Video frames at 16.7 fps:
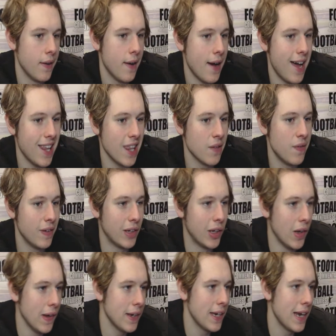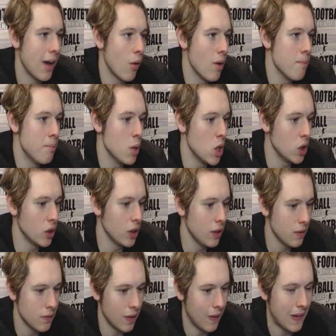at the Villa, now at Burnley
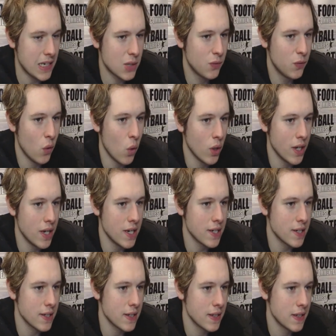for the last 4 years,